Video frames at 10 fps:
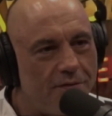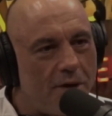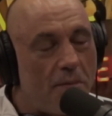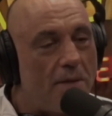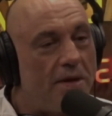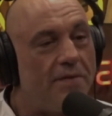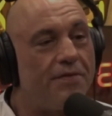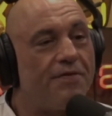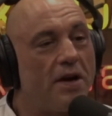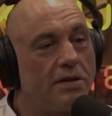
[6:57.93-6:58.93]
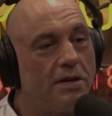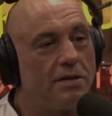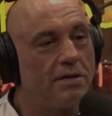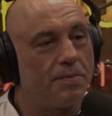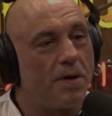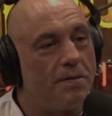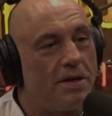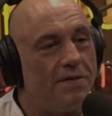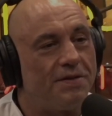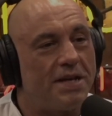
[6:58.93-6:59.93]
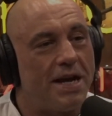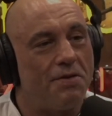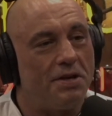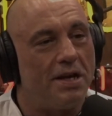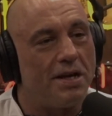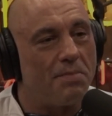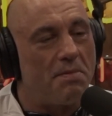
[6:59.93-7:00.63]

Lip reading: maybe he even fucked it. He probably didn't even say how he did it.